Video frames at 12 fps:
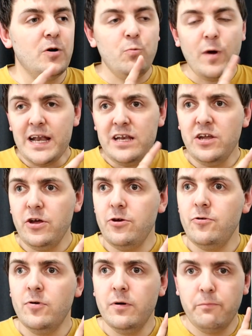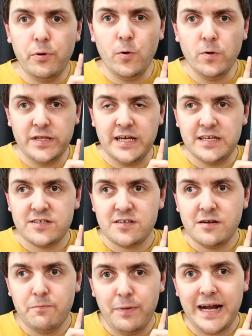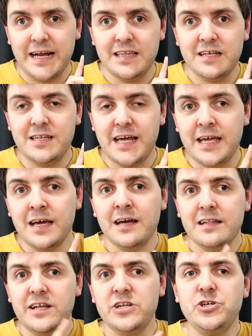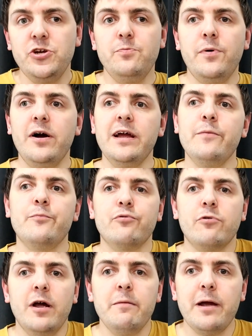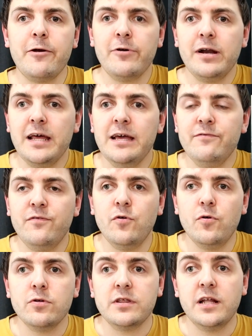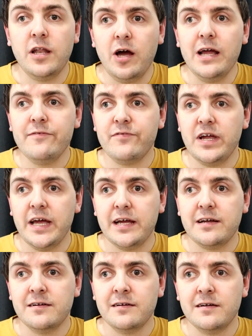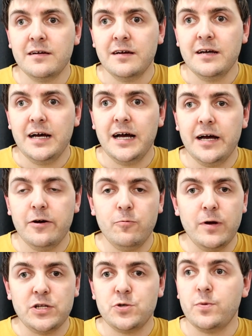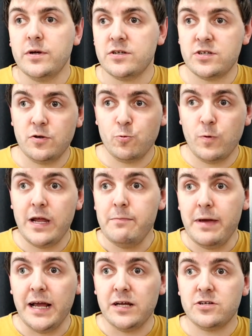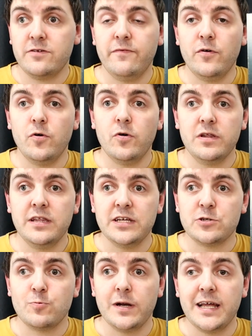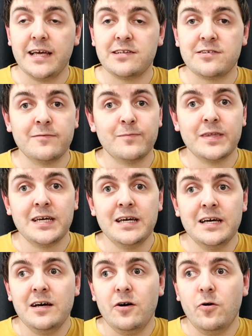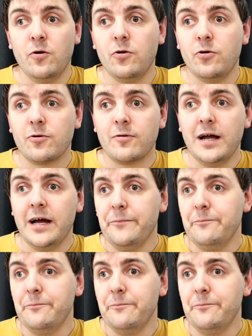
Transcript: When you bought this back in the day, did you buy it primarily for the live gig, which was remixed for this release, or